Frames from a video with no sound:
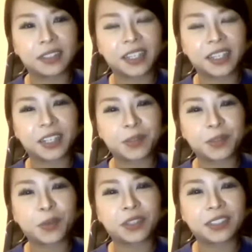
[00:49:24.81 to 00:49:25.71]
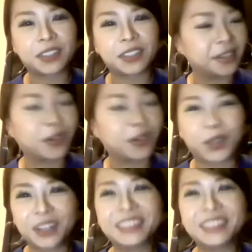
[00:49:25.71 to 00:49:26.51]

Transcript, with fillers: the catch report is good or not.